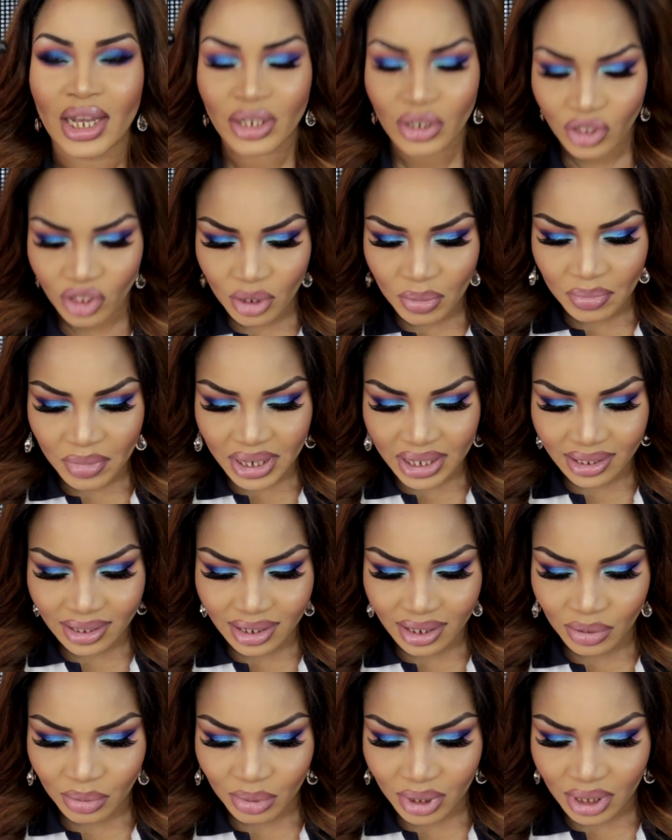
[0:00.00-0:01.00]
I used to mix
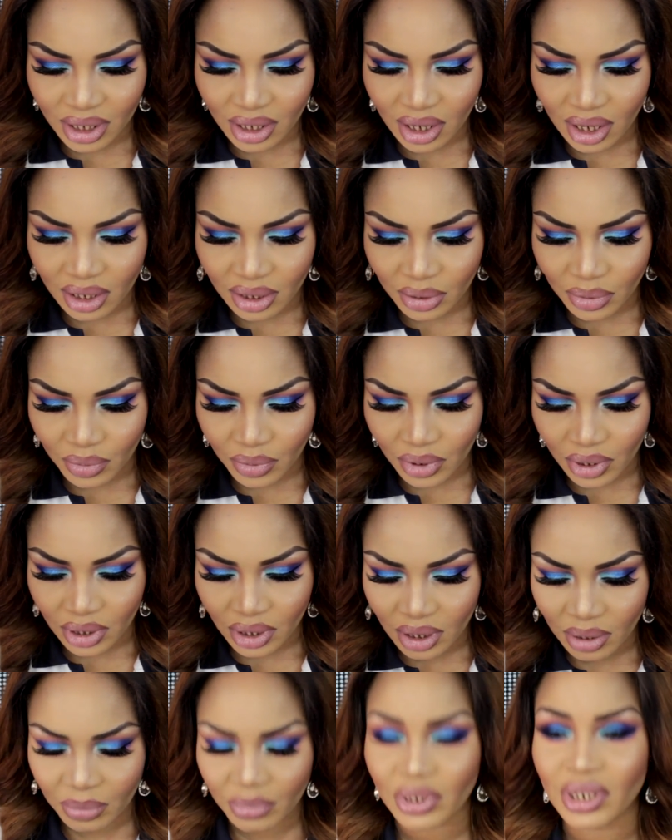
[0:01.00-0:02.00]
this with another
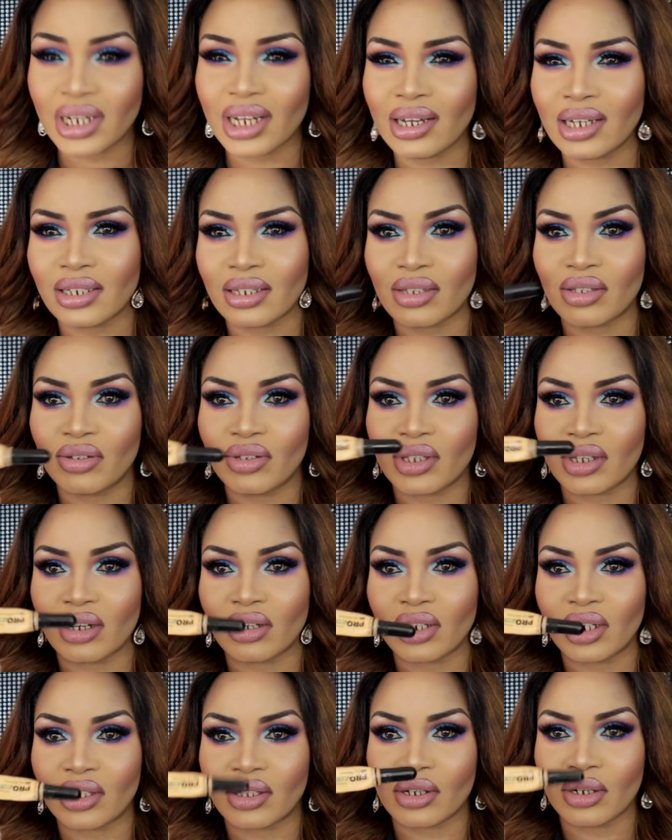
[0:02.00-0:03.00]
one, but now I just use it
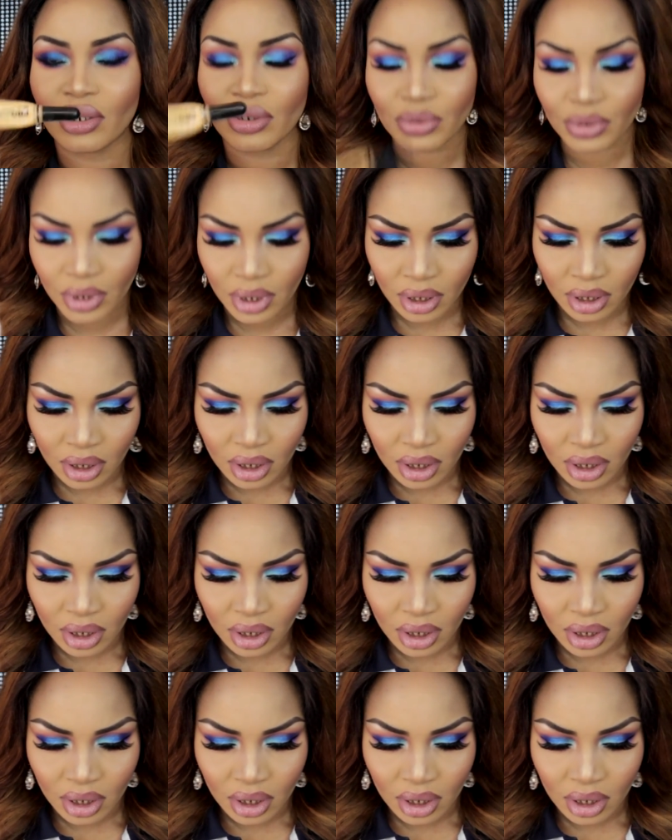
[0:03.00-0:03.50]
on its own.